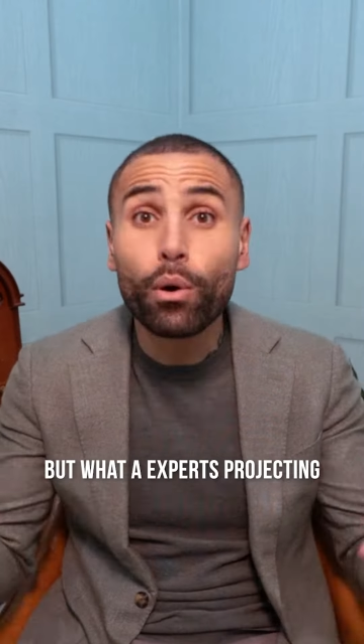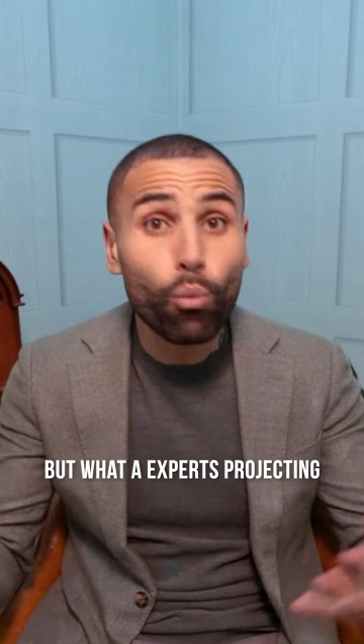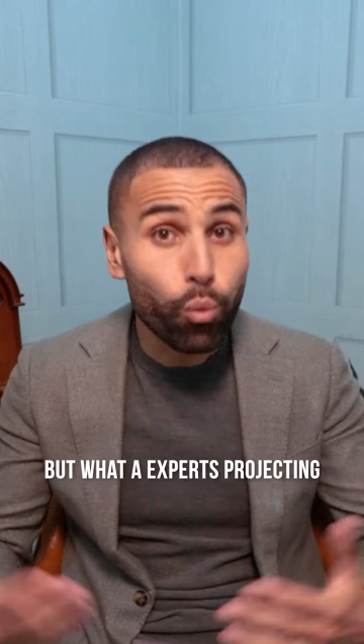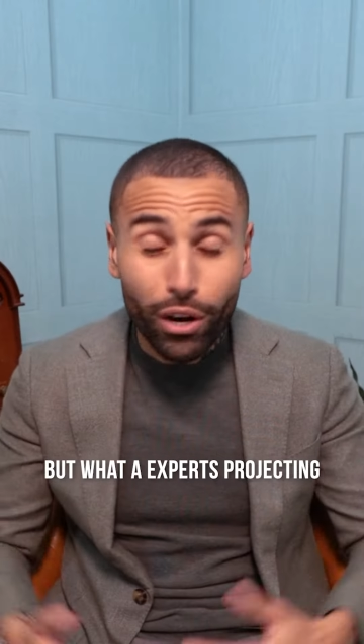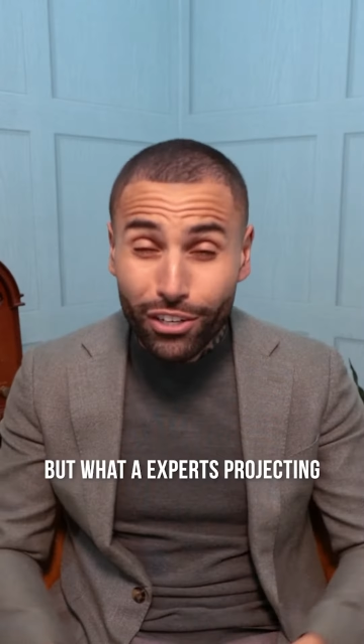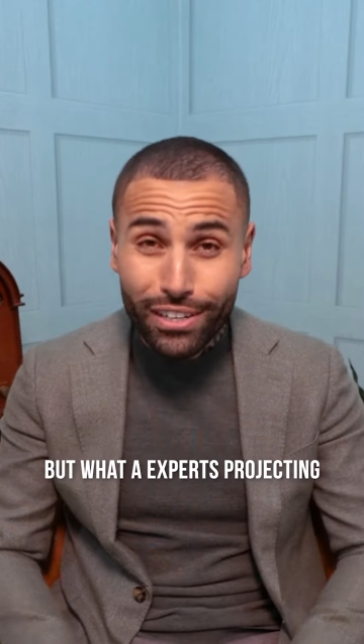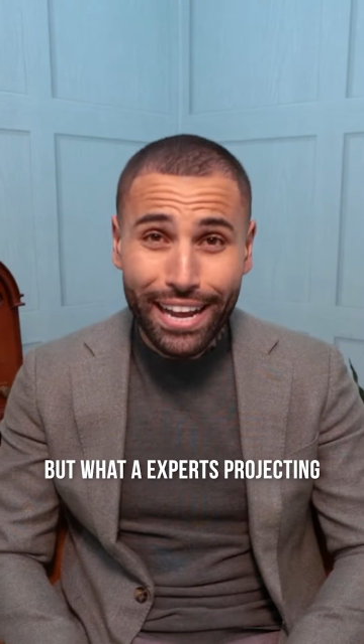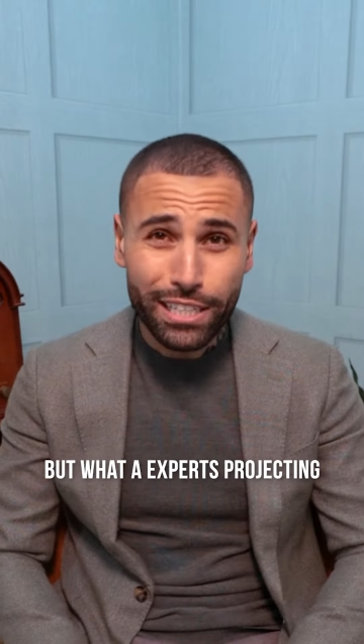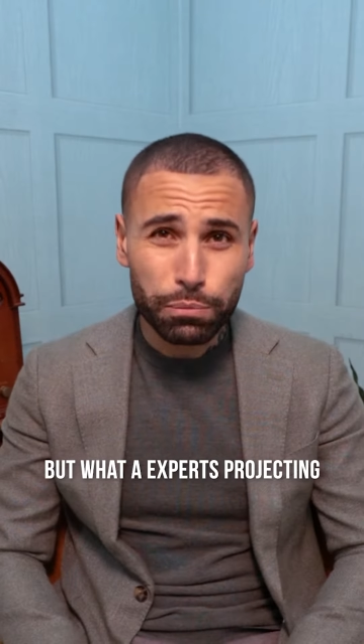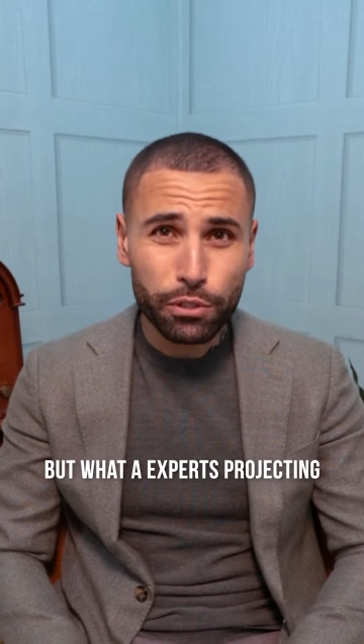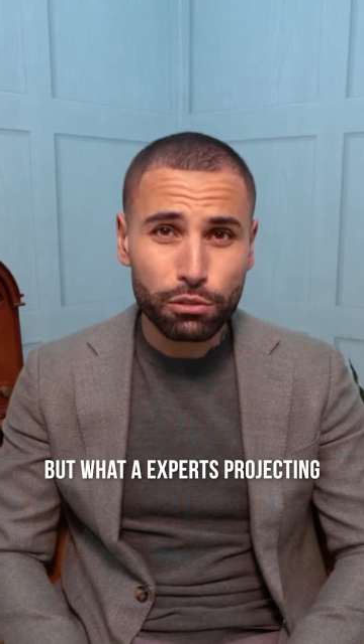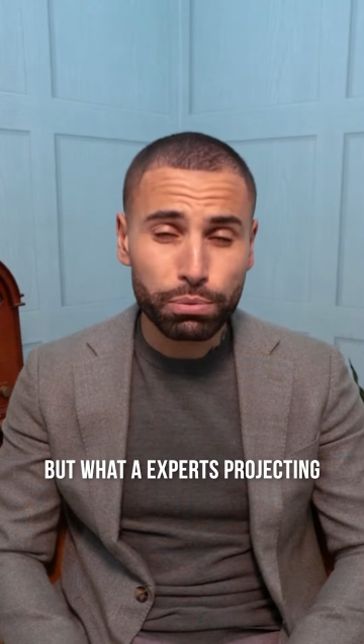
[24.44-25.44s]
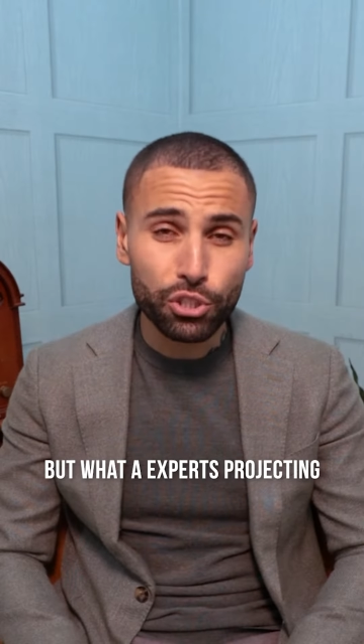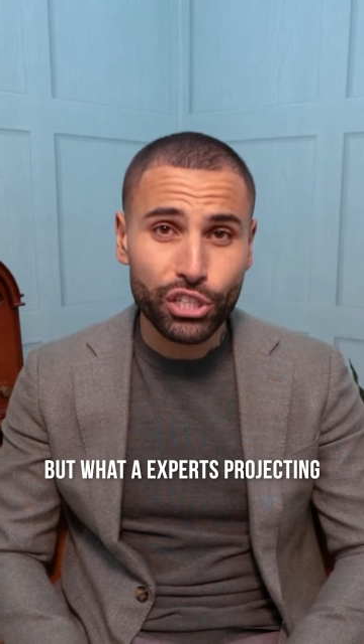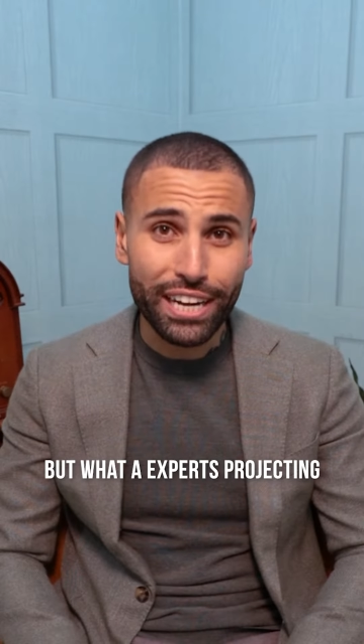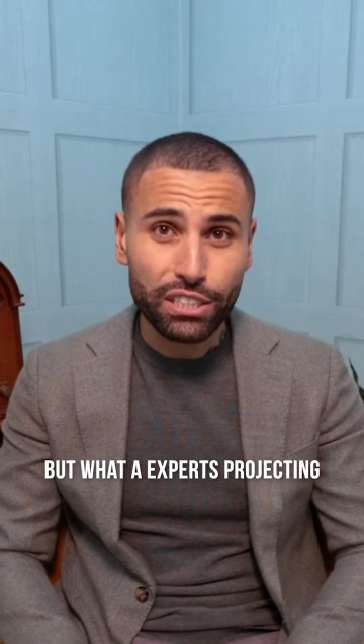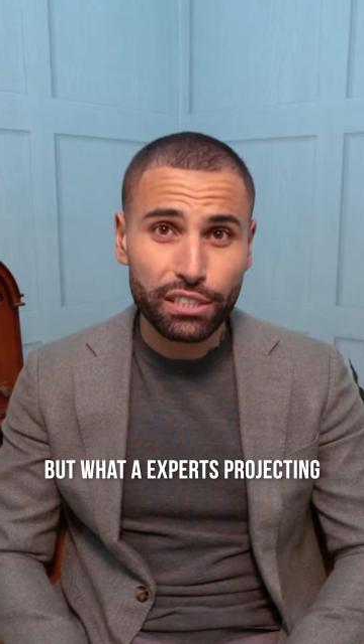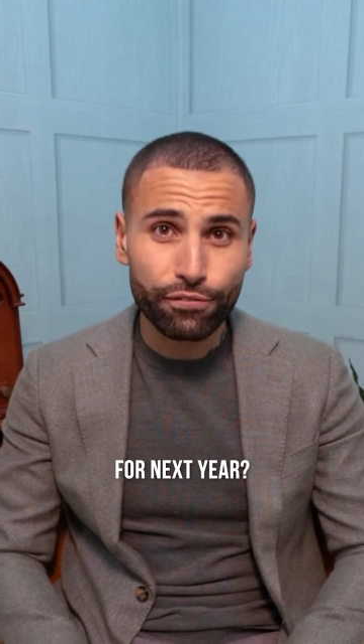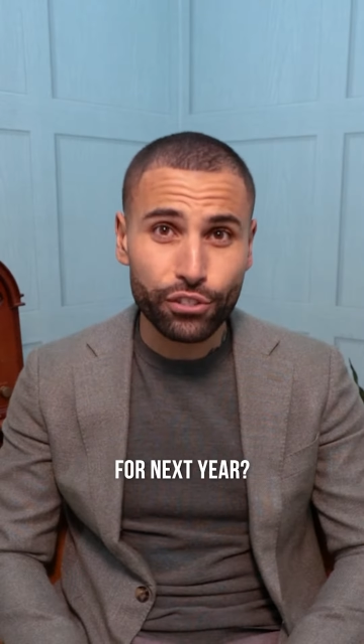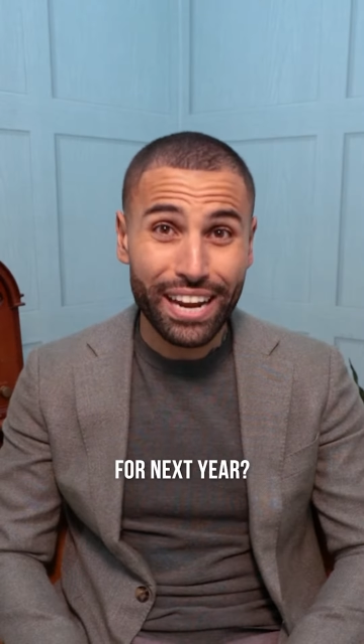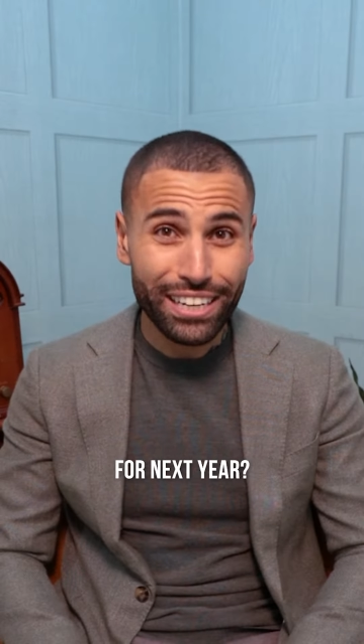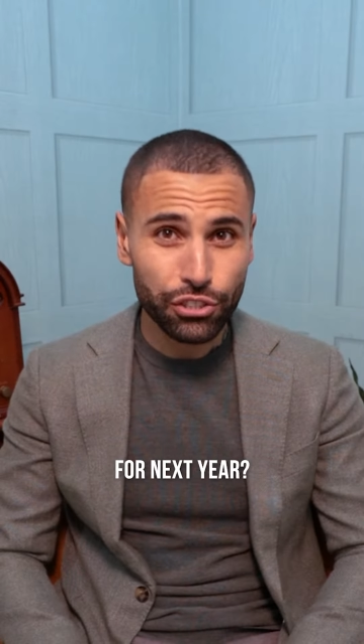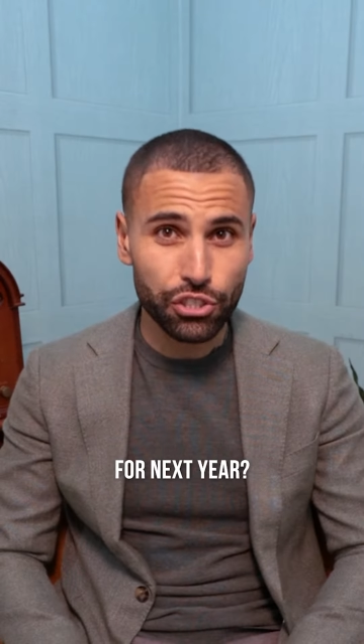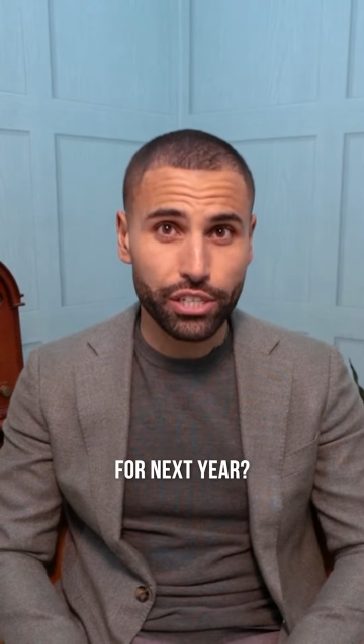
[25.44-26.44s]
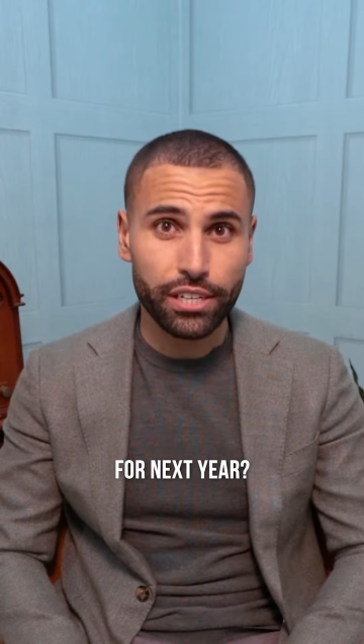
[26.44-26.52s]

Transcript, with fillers: But what are experts projecting for next